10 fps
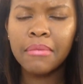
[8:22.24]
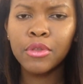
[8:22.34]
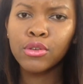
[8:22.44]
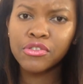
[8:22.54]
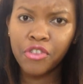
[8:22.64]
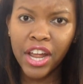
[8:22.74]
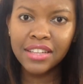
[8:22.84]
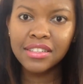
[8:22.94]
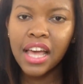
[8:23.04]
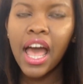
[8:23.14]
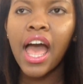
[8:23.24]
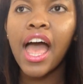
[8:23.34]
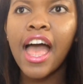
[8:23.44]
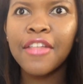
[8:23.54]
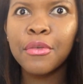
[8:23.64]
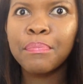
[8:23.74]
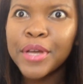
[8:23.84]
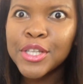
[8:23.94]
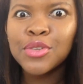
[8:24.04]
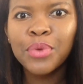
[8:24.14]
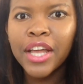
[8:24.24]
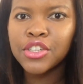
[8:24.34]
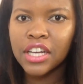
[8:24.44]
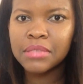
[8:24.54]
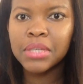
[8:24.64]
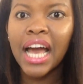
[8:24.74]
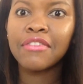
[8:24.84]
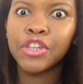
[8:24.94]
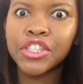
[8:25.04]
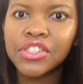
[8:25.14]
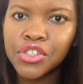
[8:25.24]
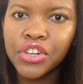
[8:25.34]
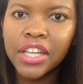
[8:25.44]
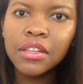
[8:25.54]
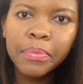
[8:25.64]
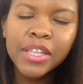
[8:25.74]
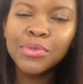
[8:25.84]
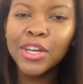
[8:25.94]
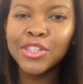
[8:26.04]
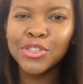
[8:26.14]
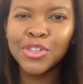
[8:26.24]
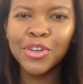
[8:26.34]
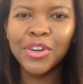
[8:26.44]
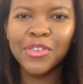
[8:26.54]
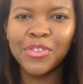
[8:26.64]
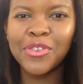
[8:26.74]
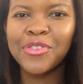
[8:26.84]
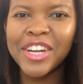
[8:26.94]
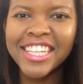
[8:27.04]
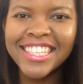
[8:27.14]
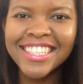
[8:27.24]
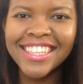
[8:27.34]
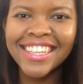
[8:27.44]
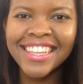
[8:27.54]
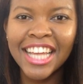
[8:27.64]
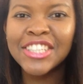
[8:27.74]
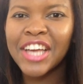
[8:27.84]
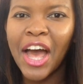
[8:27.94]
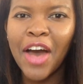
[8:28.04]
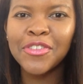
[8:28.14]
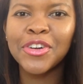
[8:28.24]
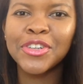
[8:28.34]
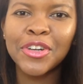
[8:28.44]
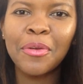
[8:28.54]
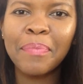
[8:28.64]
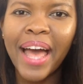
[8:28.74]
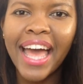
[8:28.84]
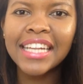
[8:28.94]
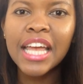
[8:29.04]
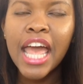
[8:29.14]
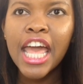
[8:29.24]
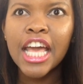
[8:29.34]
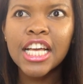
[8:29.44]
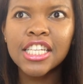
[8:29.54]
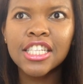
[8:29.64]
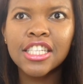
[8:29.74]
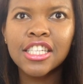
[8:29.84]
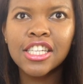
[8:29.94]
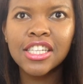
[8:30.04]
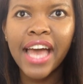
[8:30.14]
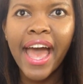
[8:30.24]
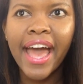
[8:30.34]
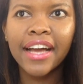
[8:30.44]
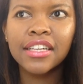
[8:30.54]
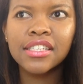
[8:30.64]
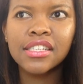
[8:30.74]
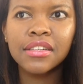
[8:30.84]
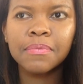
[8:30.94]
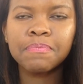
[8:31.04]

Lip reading: those friends. And the best way, trust me, I've learned this trick, the best way to know if your friends that you have are good or bad is to act